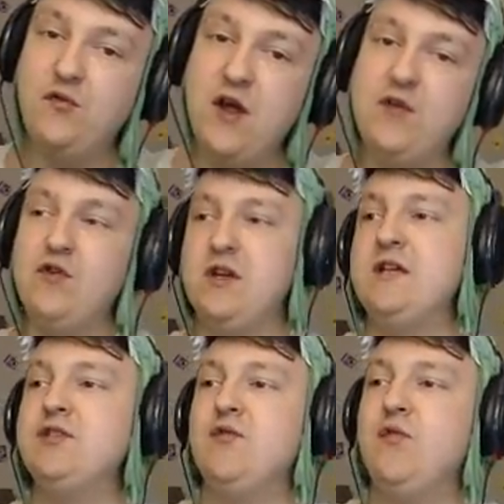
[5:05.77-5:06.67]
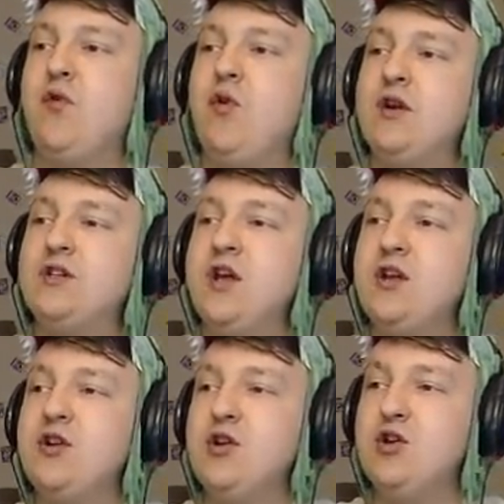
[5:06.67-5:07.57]
favorite is of course
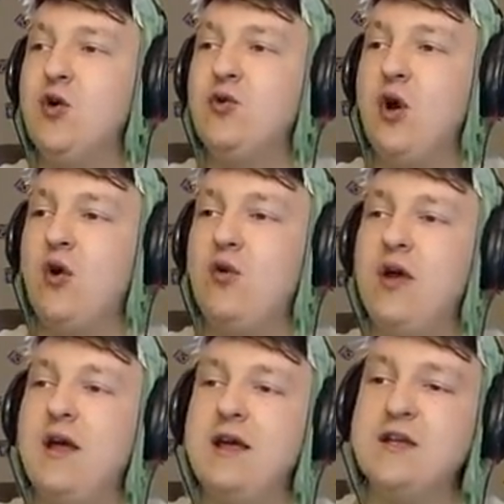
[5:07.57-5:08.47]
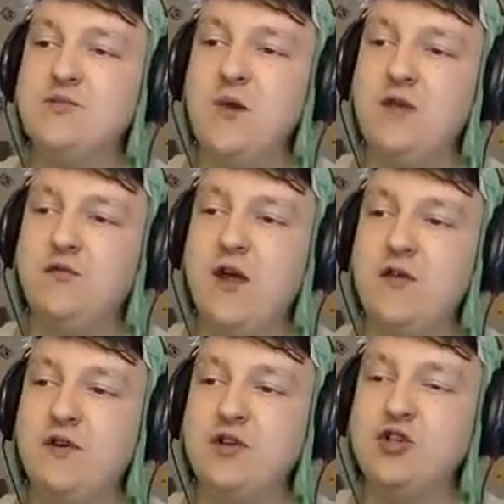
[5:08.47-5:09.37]
the dodo is my
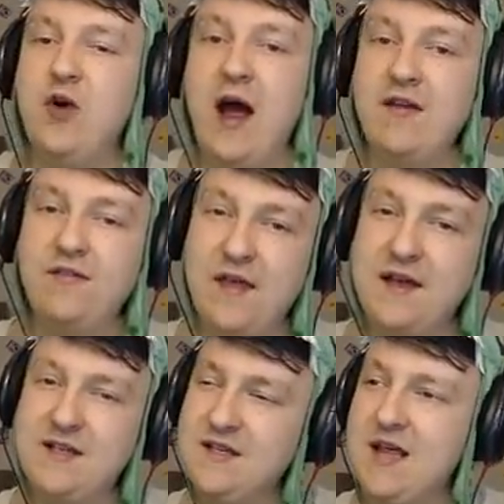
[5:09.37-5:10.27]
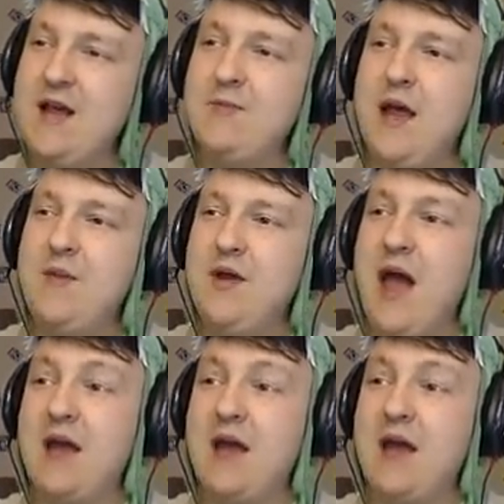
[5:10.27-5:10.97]
favorite. So I think today maybe